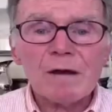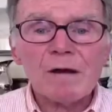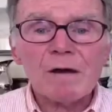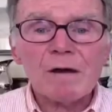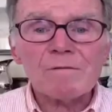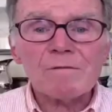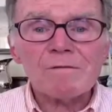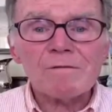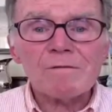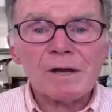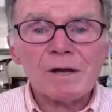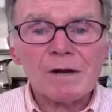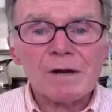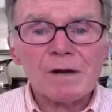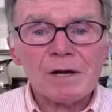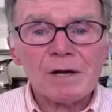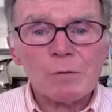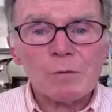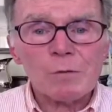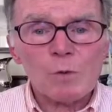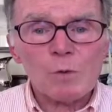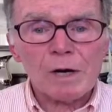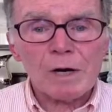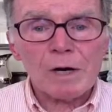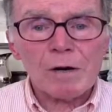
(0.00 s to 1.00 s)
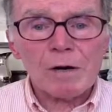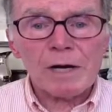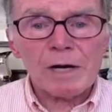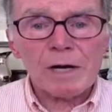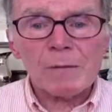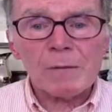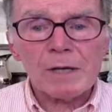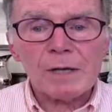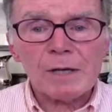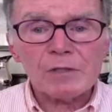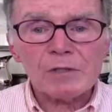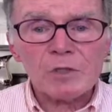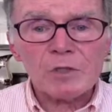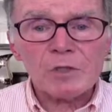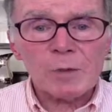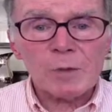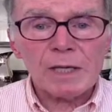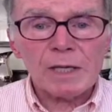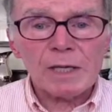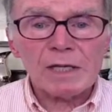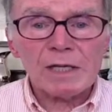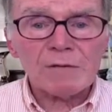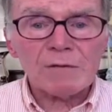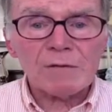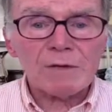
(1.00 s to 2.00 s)
are very wary about doing
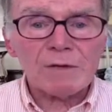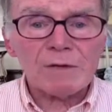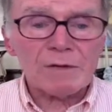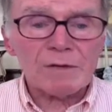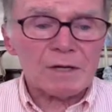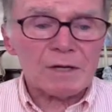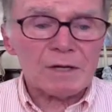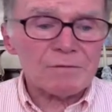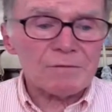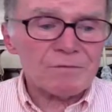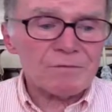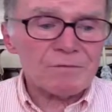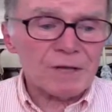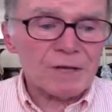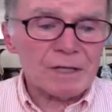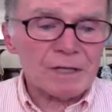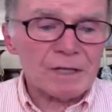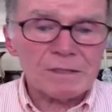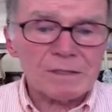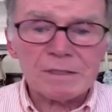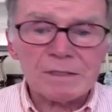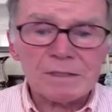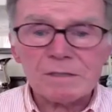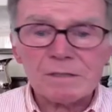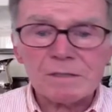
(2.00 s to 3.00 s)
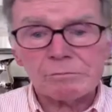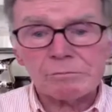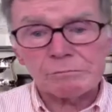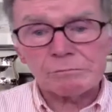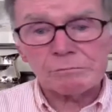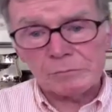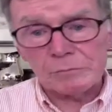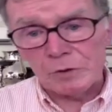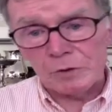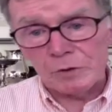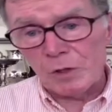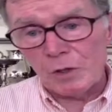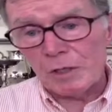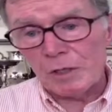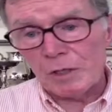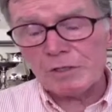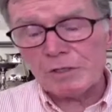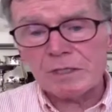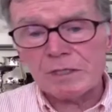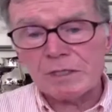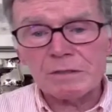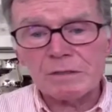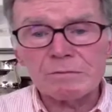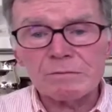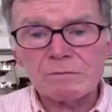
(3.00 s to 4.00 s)
anything that offends lawyers
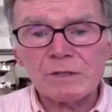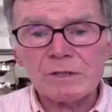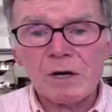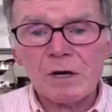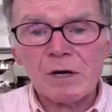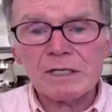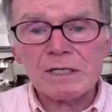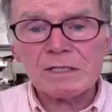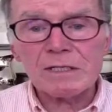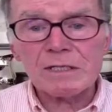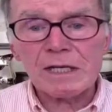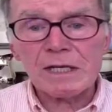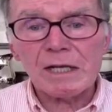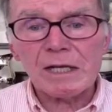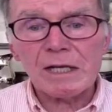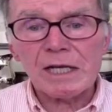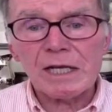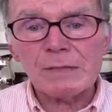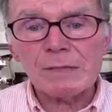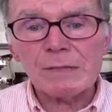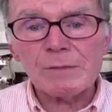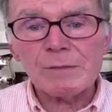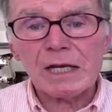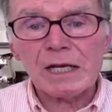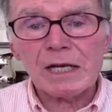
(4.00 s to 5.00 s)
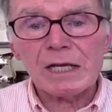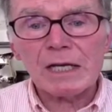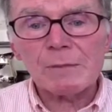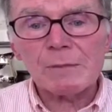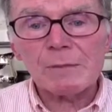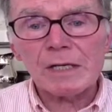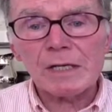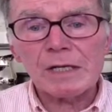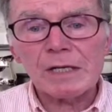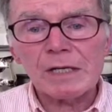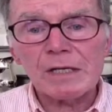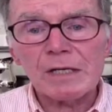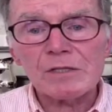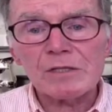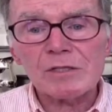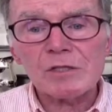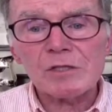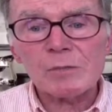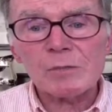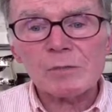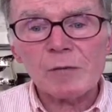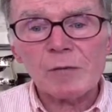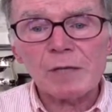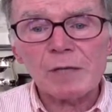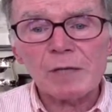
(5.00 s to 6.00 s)
and guardians ad litem and anybody else
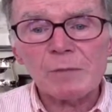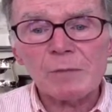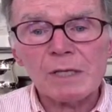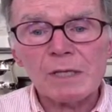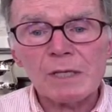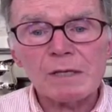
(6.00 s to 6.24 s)
who might